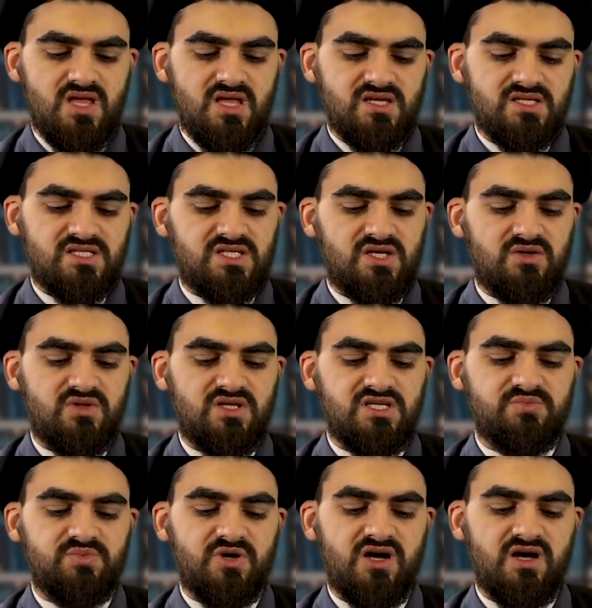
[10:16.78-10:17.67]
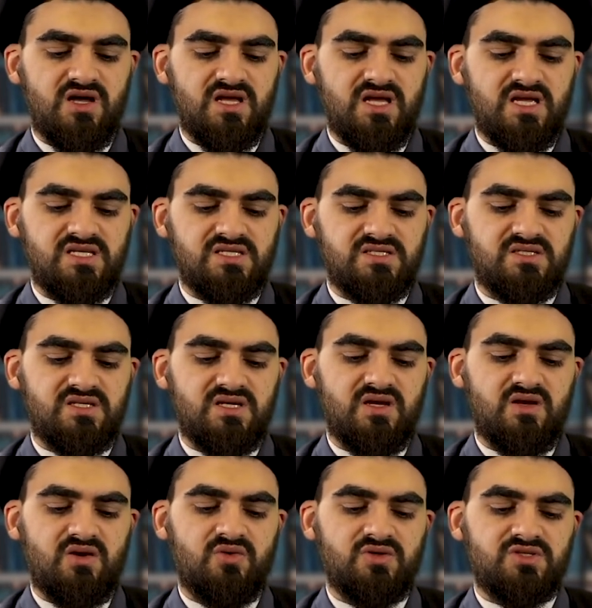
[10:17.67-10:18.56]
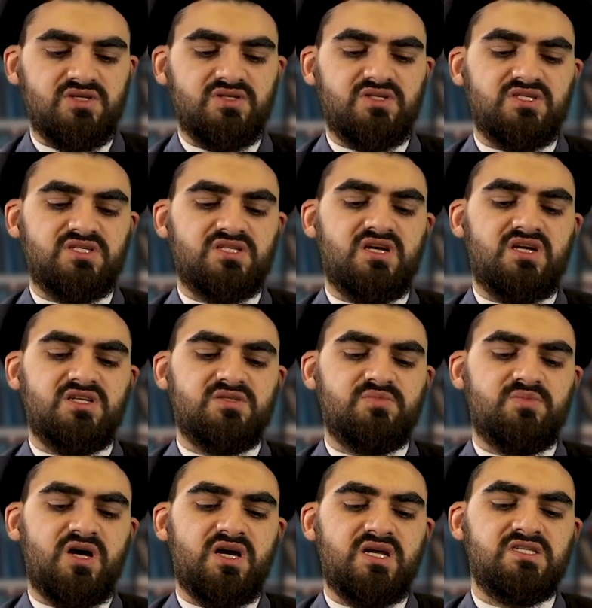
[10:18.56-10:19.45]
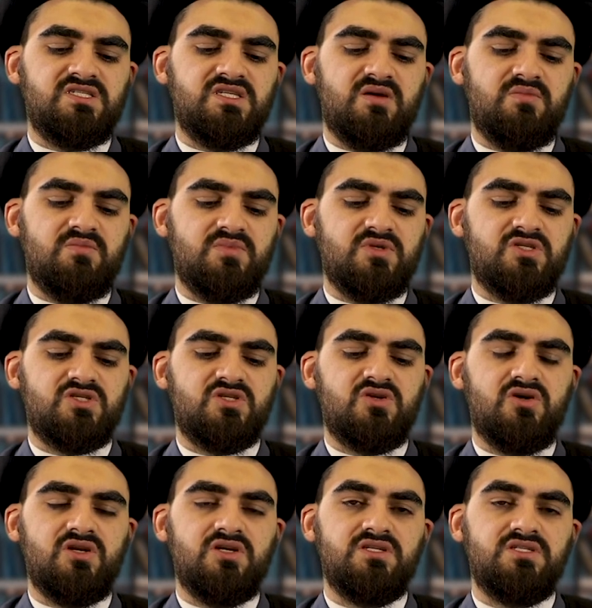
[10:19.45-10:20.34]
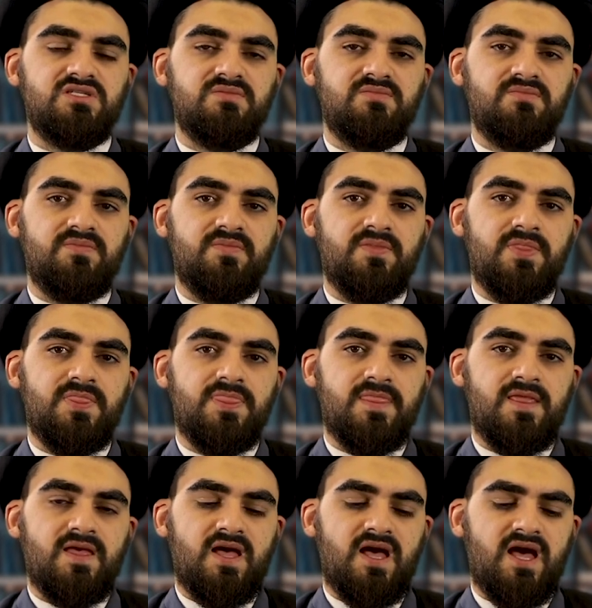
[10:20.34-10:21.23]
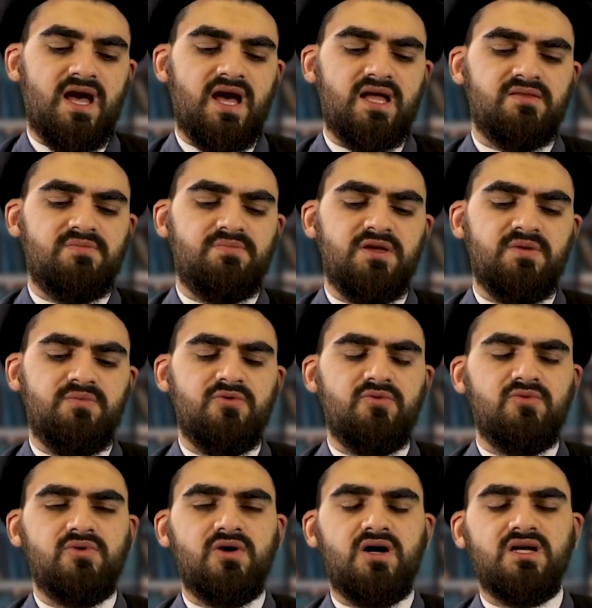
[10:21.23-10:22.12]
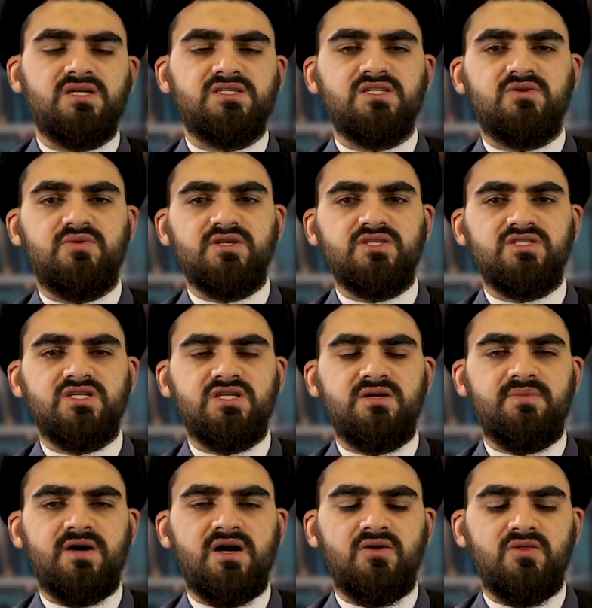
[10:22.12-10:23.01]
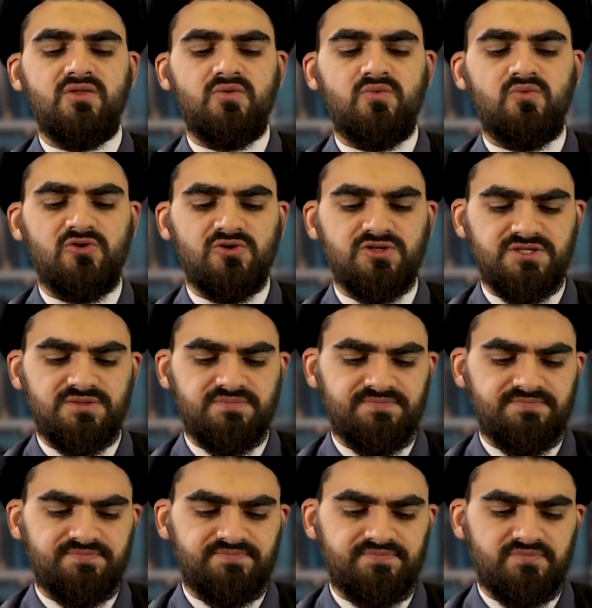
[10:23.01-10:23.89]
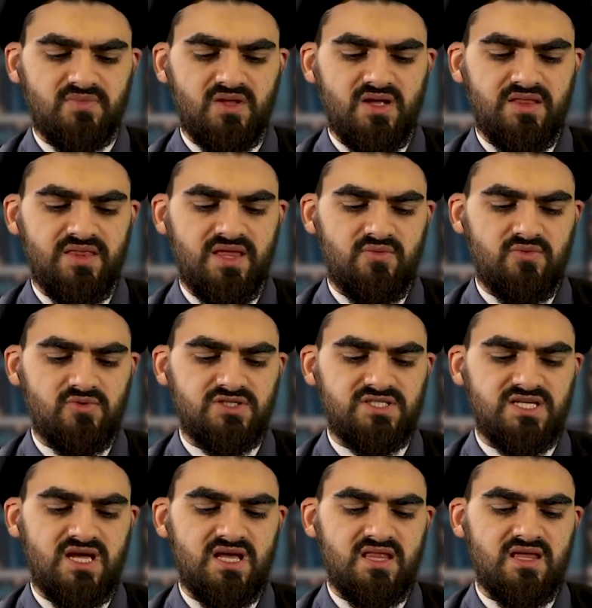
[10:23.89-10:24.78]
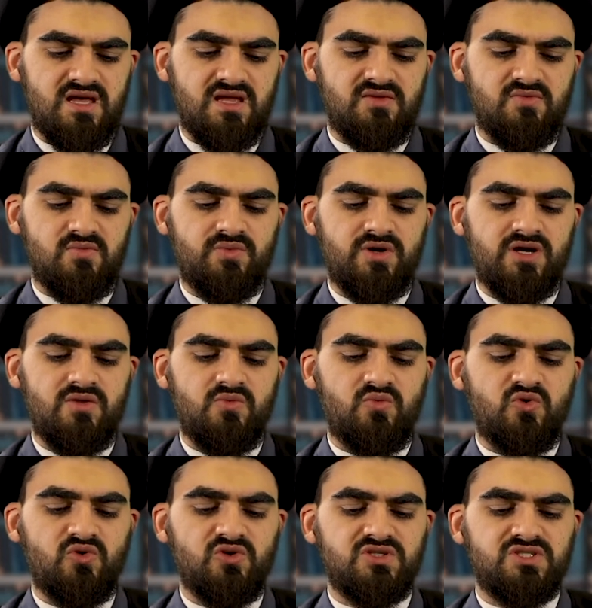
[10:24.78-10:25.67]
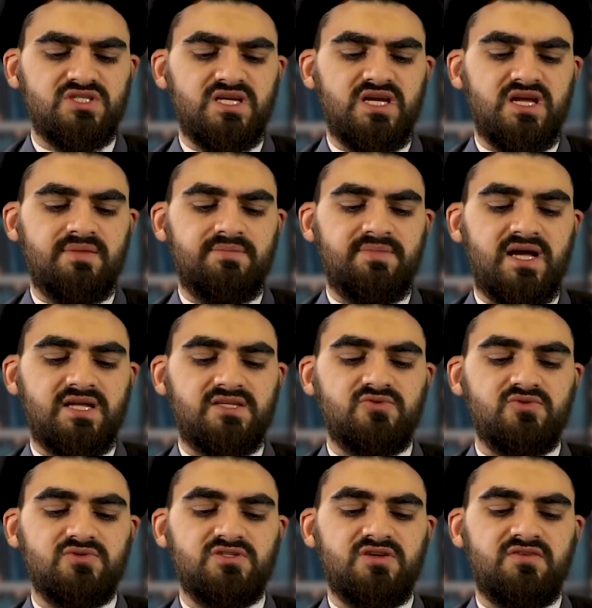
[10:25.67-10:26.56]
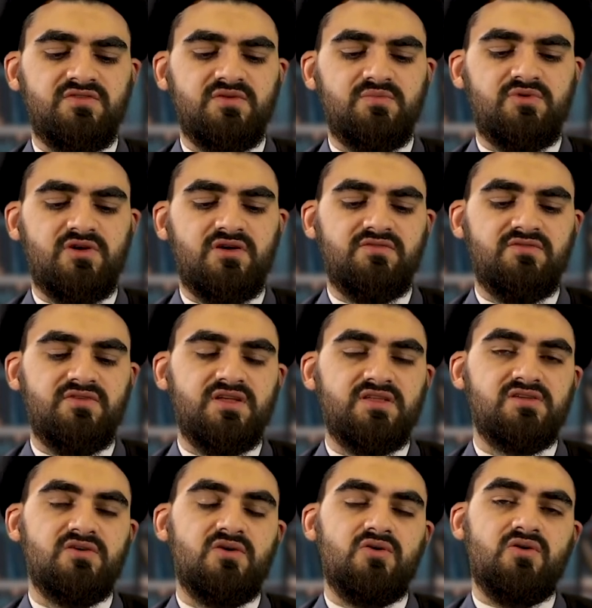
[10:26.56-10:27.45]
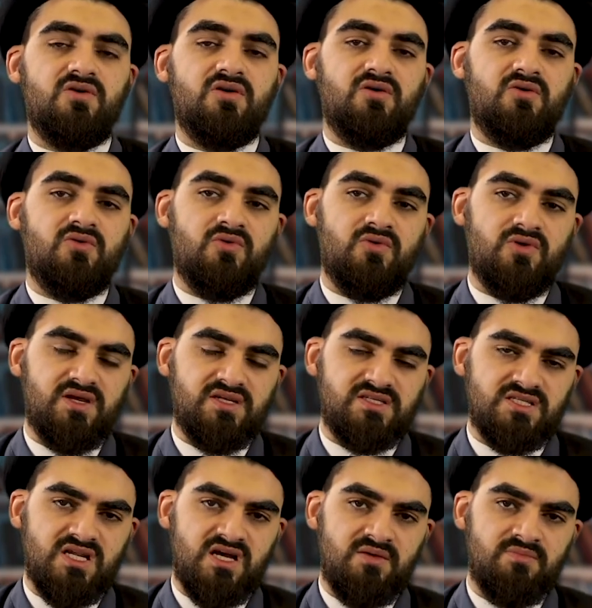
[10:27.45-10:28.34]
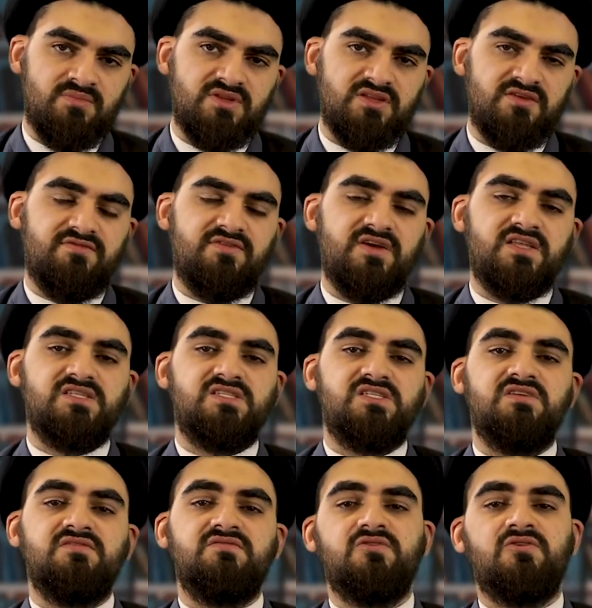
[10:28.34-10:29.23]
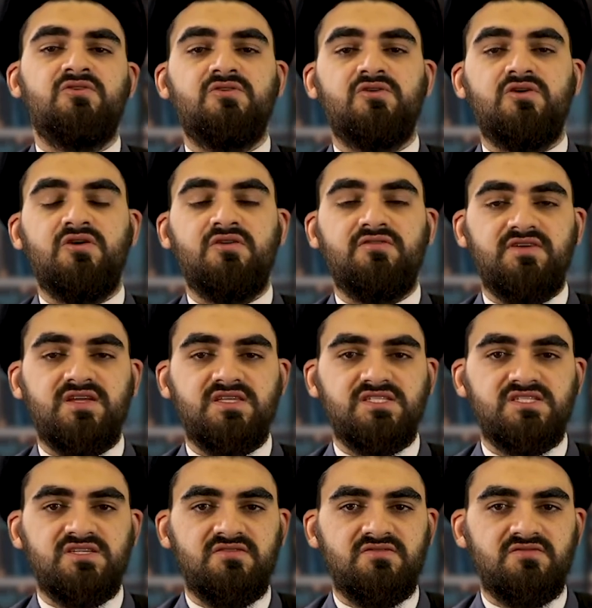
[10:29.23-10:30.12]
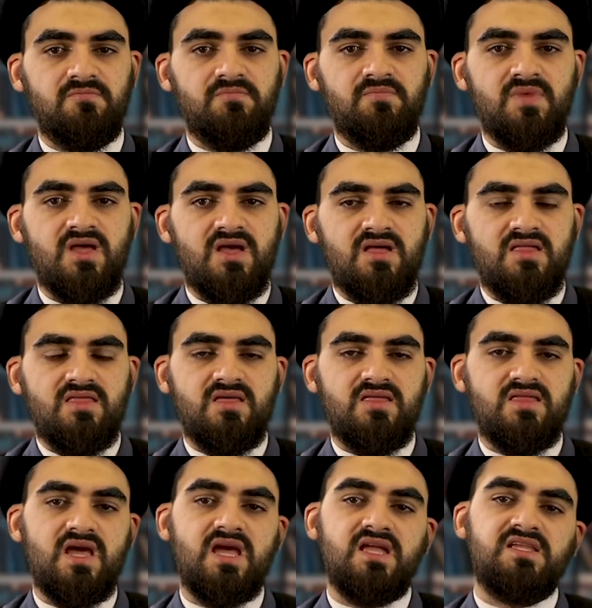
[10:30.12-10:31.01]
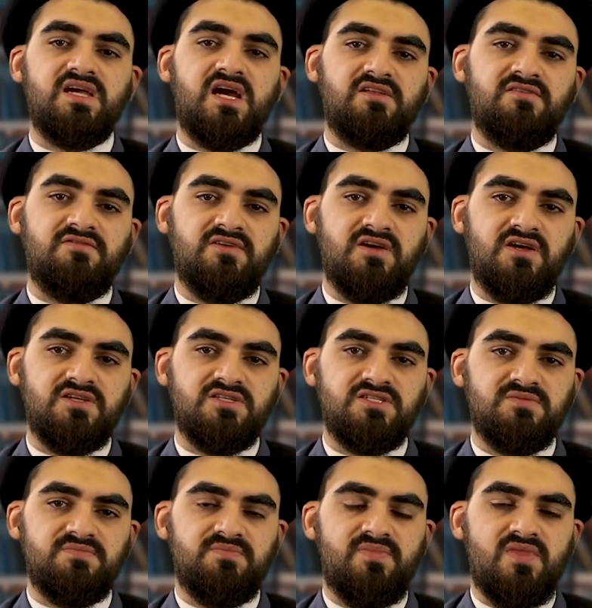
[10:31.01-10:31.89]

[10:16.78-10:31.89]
So this part is also discussed by some scholars, And people will ask a question about the wars. They will say that were the wars and battles of the Prophet or Islam defensive or offensive, that they attacked first.